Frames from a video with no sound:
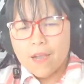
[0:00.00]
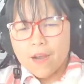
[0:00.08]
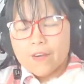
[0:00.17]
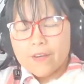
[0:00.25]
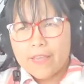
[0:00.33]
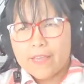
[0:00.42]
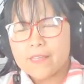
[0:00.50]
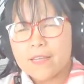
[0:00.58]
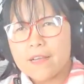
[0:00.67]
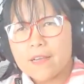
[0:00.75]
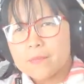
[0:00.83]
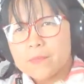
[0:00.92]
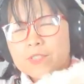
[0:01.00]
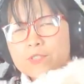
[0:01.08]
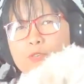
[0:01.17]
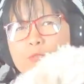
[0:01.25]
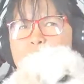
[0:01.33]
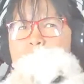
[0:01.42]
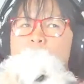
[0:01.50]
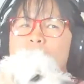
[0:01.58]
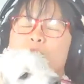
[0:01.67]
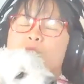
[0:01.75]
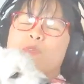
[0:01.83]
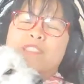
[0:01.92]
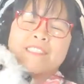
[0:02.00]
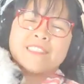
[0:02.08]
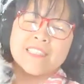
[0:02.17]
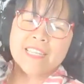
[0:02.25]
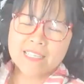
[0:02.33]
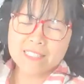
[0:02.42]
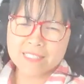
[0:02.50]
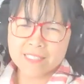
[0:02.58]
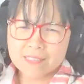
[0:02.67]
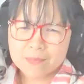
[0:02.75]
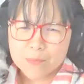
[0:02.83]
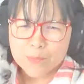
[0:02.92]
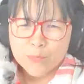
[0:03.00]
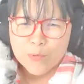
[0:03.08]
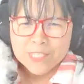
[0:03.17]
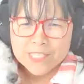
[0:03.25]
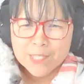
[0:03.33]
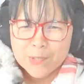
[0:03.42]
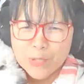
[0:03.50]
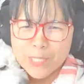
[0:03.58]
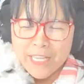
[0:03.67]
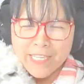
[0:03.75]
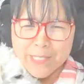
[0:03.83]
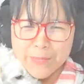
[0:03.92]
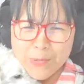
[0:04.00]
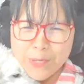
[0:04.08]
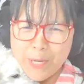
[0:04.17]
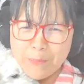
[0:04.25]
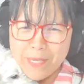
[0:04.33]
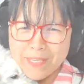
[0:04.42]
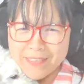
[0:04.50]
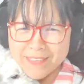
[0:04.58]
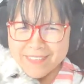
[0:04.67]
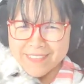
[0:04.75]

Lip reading: All right. So when's the next book coming?